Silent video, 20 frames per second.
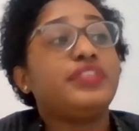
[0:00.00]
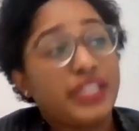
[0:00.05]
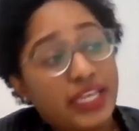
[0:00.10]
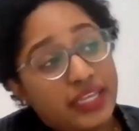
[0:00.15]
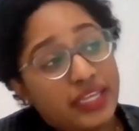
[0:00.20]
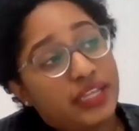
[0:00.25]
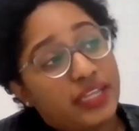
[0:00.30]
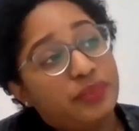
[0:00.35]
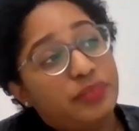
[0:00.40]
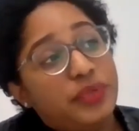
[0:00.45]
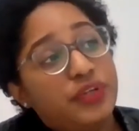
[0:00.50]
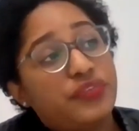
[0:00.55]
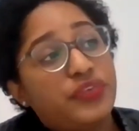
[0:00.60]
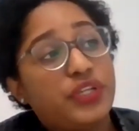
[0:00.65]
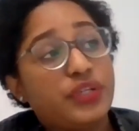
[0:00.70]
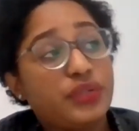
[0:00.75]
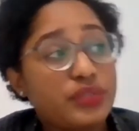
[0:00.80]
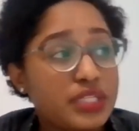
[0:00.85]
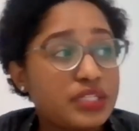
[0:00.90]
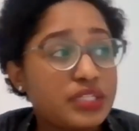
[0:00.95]
they can be
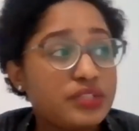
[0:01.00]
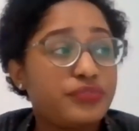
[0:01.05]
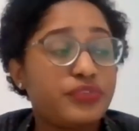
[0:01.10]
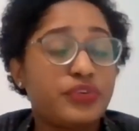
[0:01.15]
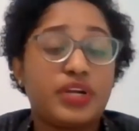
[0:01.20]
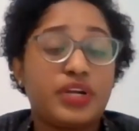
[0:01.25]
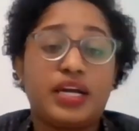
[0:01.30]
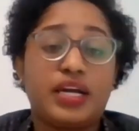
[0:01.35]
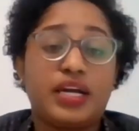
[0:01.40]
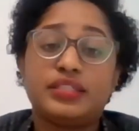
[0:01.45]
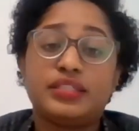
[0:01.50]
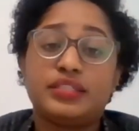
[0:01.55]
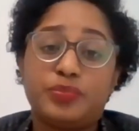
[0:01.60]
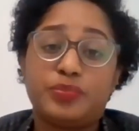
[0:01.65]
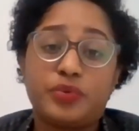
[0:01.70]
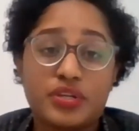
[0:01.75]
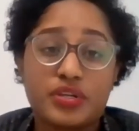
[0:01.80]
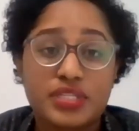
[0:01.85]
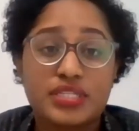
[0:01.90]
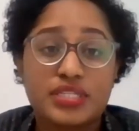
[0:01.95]
reused for other
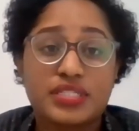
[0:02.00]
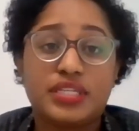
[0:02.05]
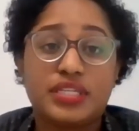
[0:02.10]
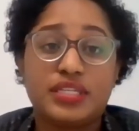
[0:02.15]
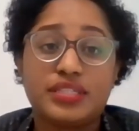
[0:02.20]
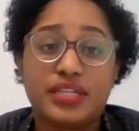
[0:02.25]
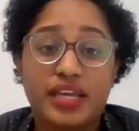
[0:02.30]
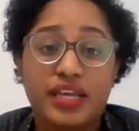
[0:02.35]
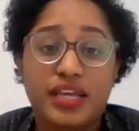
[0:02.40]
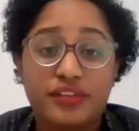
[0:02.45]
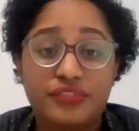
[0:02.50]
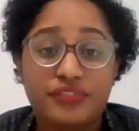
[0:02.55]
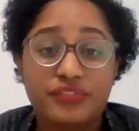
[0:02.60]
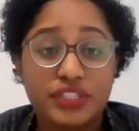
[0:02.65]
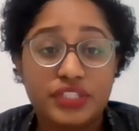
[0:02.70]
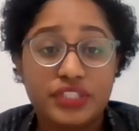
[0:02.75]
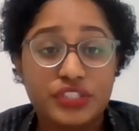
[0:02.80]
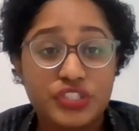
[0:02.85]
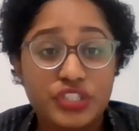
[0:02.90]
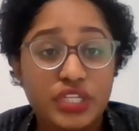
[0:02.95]
process in the
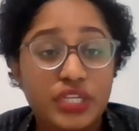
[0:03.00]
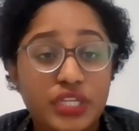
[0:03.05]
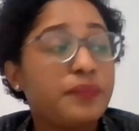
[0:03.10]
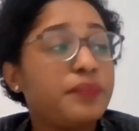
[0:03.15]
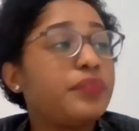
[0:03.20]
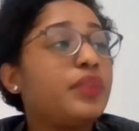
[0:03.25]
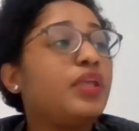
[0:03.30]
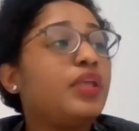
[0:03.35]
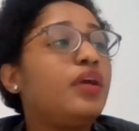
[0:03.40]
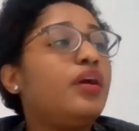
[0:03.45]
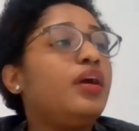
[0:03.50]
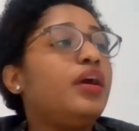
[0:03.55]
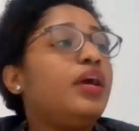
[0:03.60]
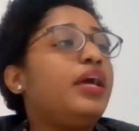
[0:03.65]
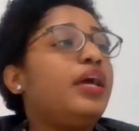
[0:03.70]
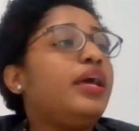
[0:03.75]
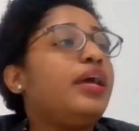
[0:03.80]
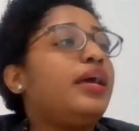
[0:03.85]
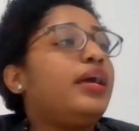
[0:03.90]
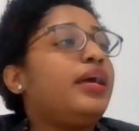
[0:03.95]
FLHE.
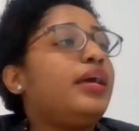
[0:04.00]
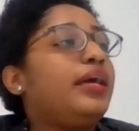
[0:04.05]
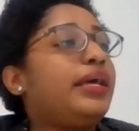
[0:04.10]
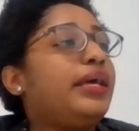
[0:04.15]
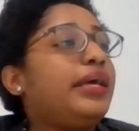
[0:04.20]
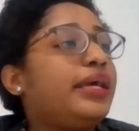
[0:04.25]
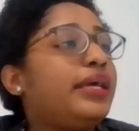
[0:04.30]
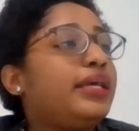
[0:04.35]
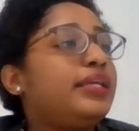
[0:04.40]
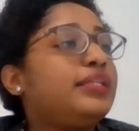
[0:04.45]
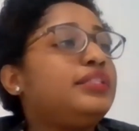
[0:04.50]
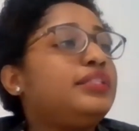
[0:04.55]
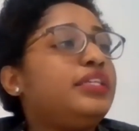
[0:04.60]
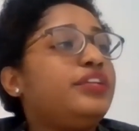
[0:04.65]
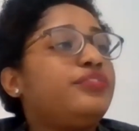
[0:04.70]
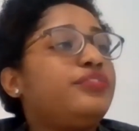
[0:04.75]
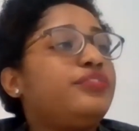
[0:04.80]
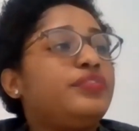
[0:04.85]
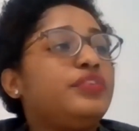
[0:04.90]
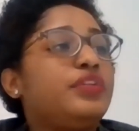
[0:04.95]
And
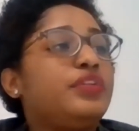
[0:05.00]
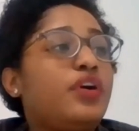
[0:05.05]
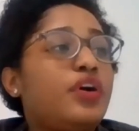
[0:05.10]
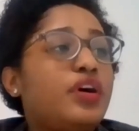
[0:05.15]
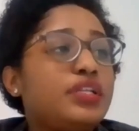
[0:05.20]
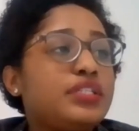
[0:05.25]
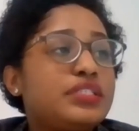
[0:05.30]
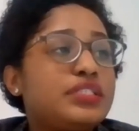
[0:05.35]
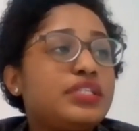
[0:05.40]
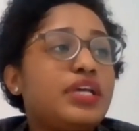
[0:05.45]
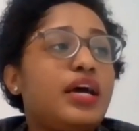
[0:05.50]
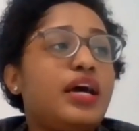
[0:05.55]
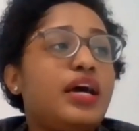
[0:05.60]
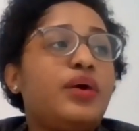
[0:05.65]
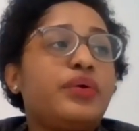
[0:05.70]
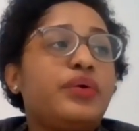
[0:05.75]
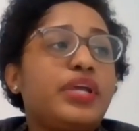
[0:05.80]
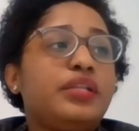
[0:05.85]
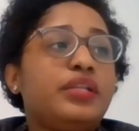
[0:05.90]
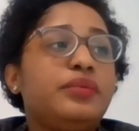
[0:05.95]
if not,
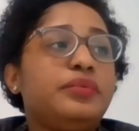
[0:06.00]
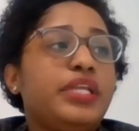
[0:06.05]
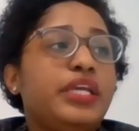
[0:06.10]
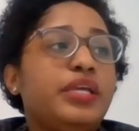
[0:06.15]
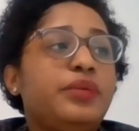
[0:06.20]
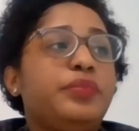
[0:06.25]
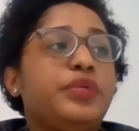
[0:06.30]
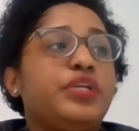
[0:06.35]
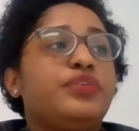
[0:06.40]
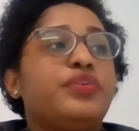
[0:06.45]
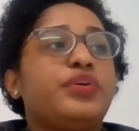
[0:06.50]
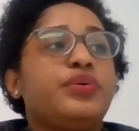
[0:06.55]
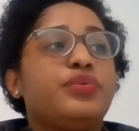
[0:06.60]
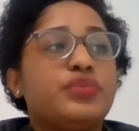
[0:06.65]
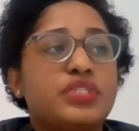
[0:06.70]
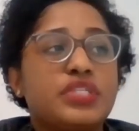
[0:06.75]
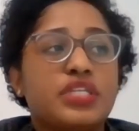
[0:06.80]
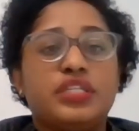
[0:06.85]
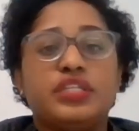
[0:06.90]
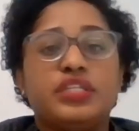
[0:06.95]
how can they be
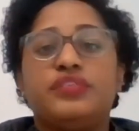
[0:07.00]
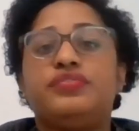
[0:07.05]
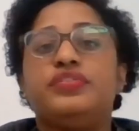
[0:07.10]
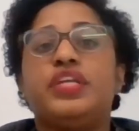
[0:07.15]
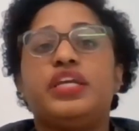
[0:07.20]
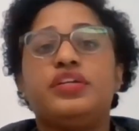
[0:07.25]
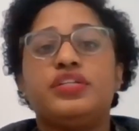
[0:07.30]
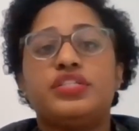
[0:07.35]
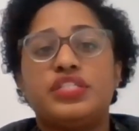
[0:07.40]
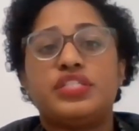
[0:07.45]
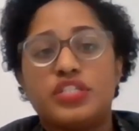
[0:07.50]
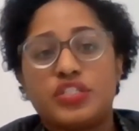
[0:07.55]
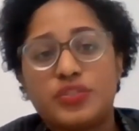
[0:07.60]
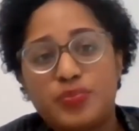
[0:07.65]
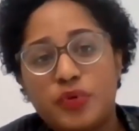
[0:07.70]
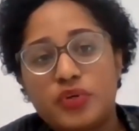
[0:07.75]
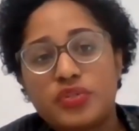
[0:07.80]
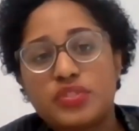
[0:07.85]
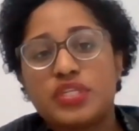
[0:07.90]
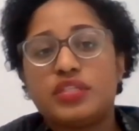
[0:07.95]
reused if they is
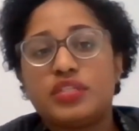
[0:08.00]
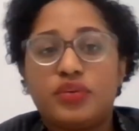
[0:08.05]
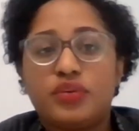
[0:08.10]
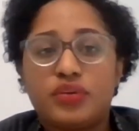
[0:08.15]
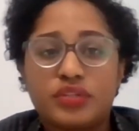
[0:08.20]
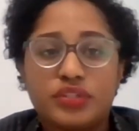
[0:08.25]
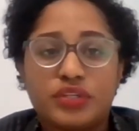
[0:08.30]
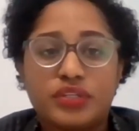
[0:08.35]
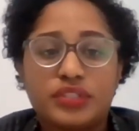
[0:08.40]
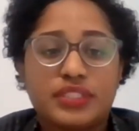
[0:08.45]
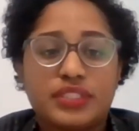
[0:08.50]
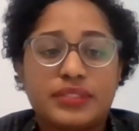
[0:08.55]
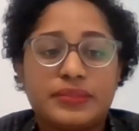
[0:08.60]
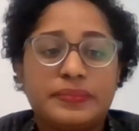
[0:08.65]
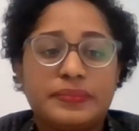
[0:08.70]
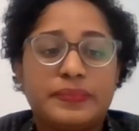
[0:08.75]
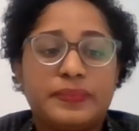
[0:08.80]
disposed or not?